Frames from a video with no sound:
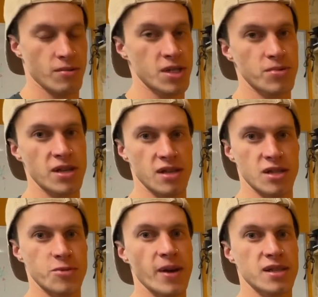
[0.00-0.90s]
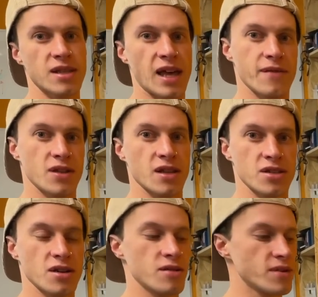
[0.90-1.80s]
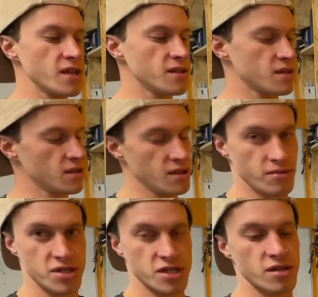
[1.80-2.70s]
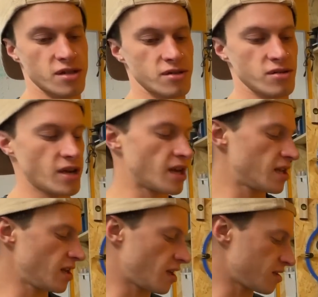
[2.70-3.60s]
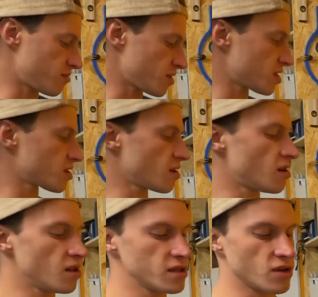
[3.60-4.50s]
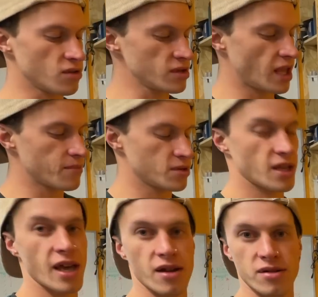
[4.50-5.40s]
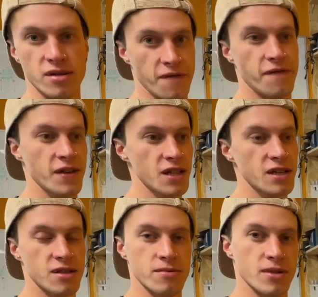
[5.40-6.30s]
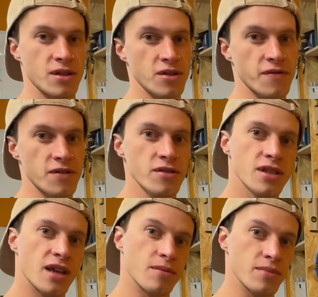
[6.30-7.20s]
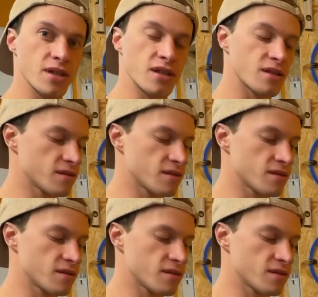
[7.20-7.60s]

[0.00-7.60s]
Once we inspected that everything is all right, we're just gonna go ahead and reinstall the whole damper together, fill it with new fluid, and bleed it.